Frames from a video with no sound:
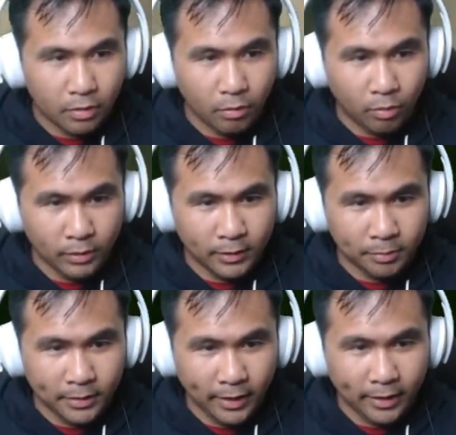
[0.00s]
What's
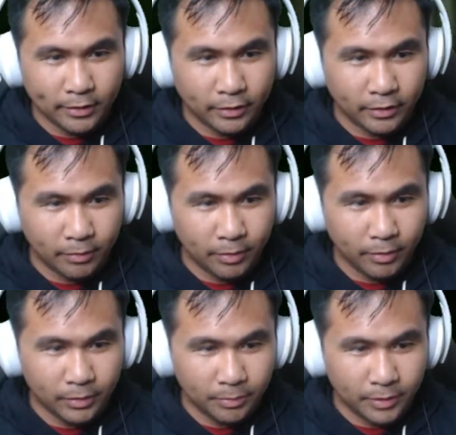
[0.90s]
upstairs? What,
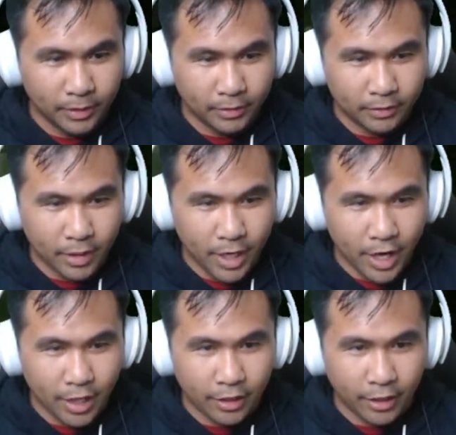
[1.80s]
what's upstairs?
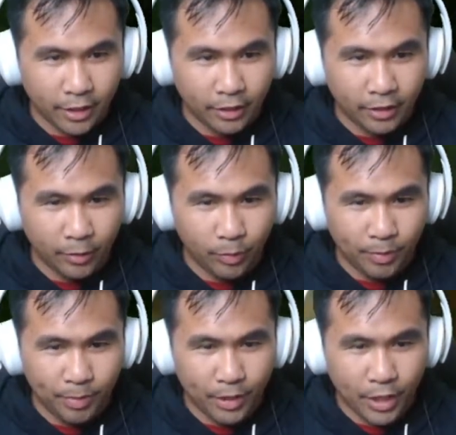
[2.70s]
Nothing. It would
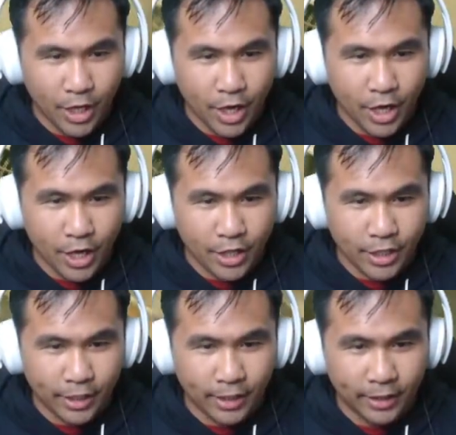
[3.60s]
appear
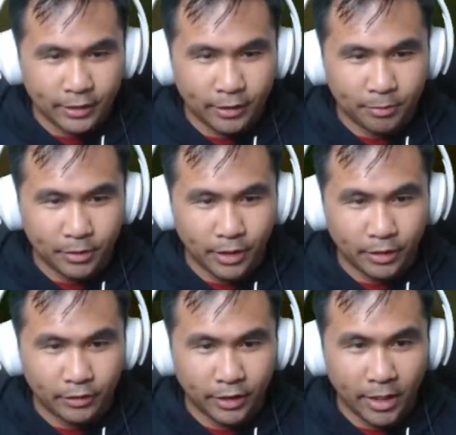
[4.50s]
nothing is
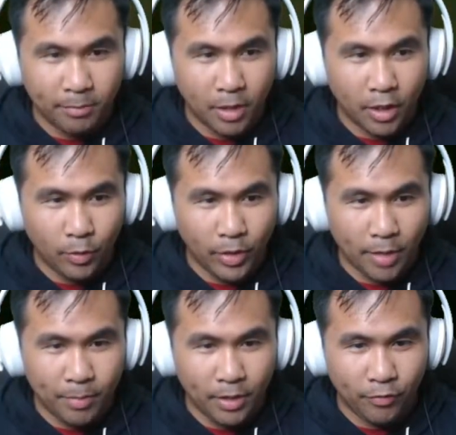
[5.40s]
upstairs. I came all the way up
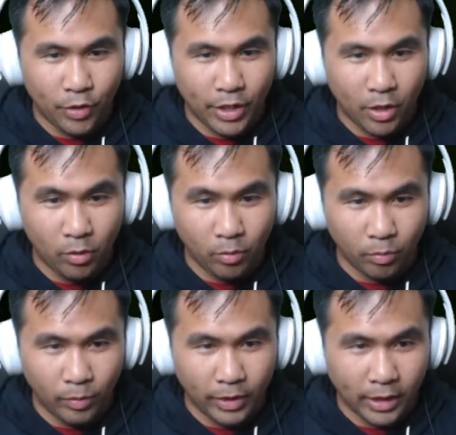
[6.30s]
here for... Oh,
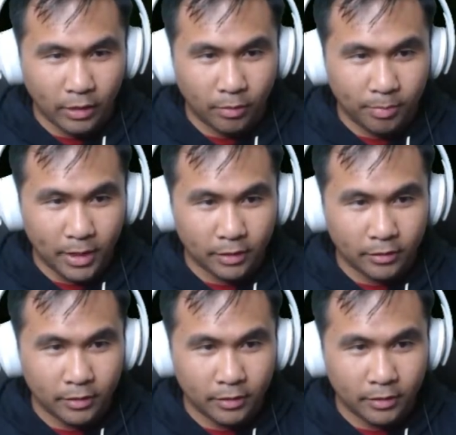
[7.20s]
I got a little box.